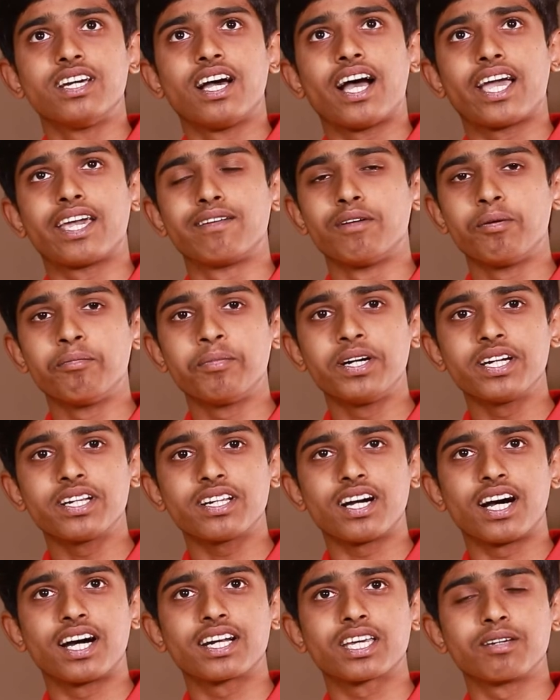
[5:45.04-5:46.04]
I remember
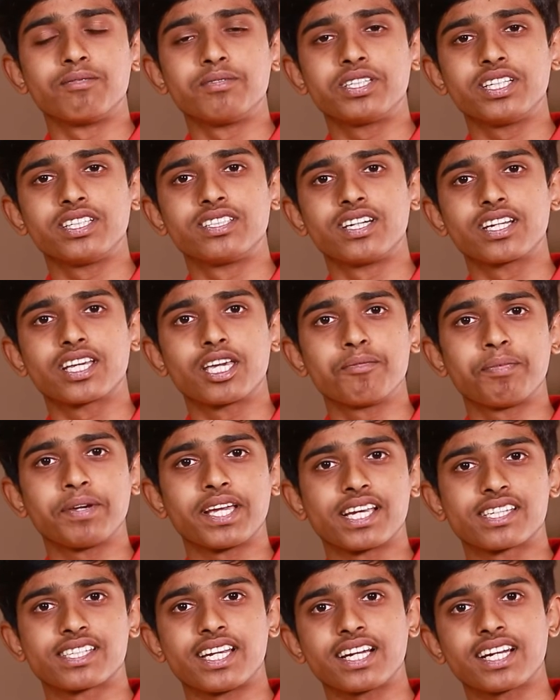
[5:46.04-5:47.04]
our chemistry sir keeping
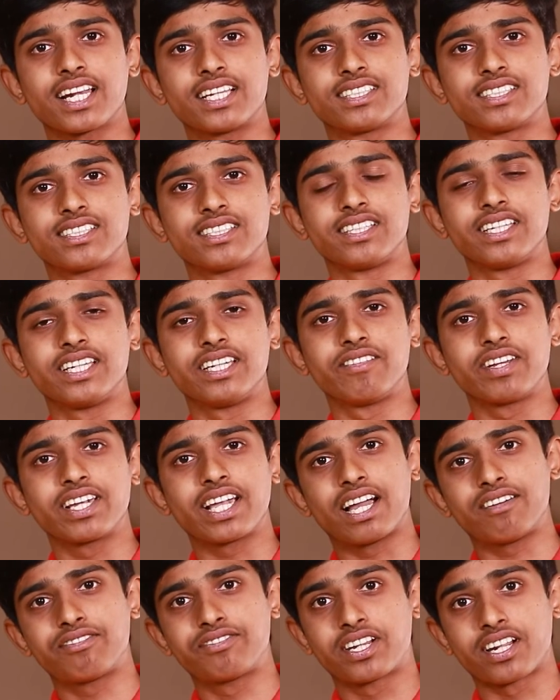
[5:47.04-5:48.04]
extra classes in the evening
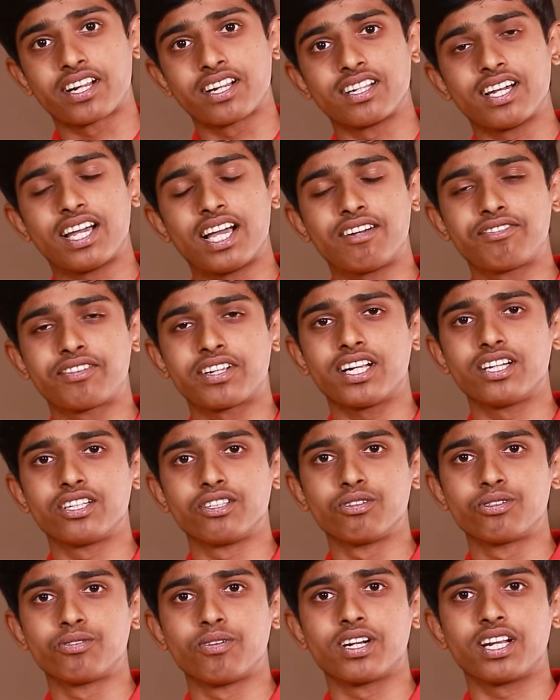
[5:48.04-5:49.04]
after
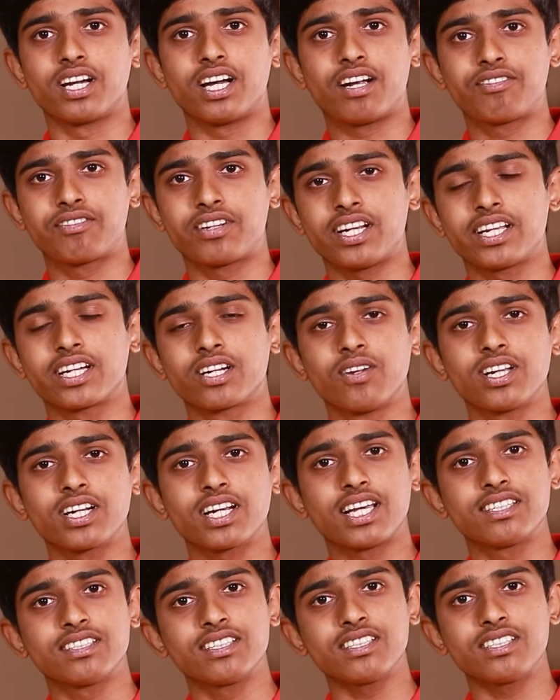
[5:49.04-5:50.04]
regular
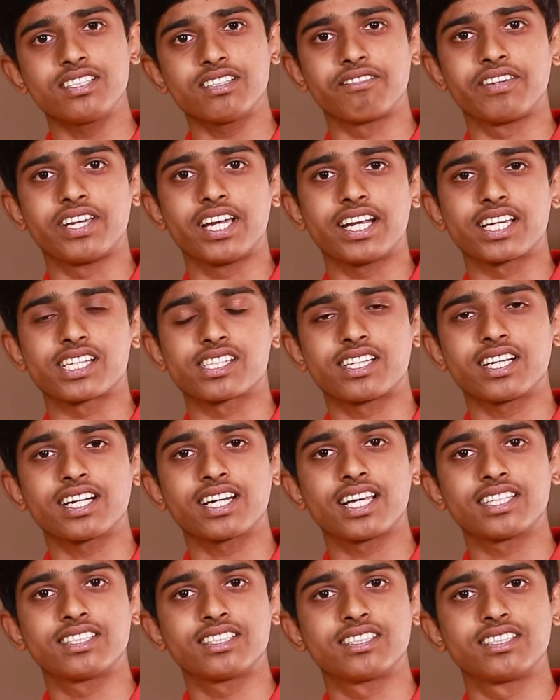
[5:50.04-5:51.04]
classes. We had extra
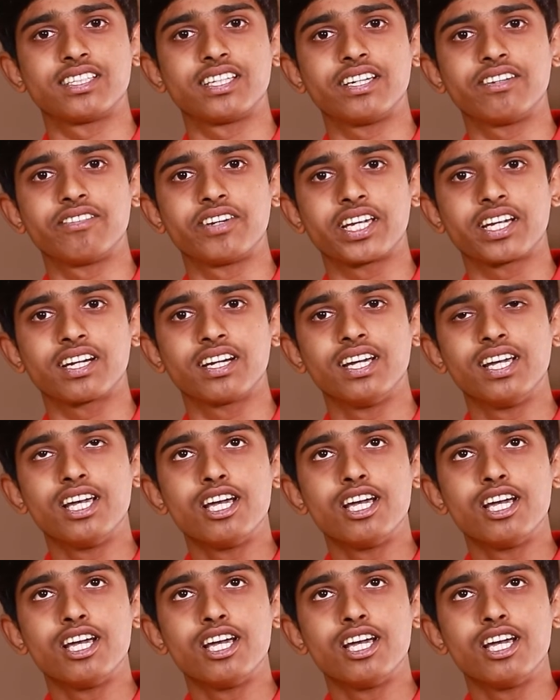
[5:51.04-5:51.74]
classes in the evening.